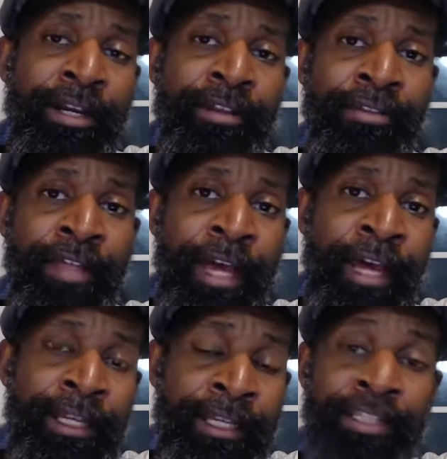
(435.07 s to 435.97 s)

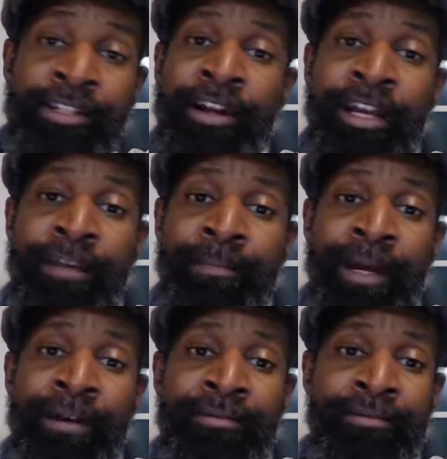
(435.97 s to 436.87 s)
that is talking
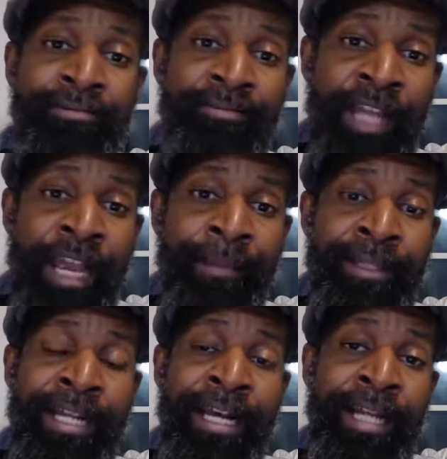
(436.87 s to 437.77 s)
about
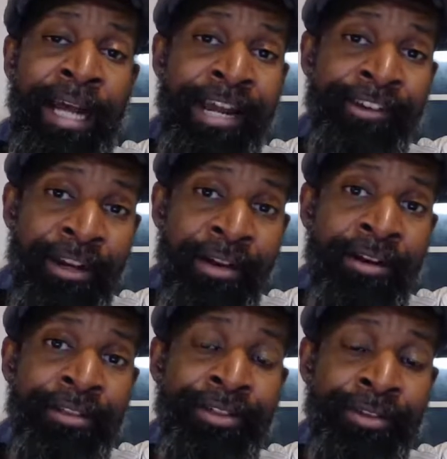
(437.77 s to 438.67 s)
Amazon hiring
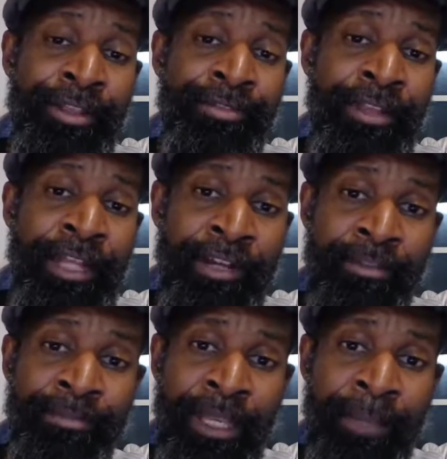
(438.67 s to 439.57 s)
on
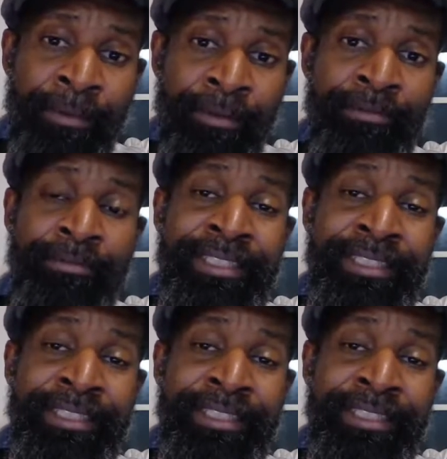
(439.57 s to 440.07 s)
33,000 people,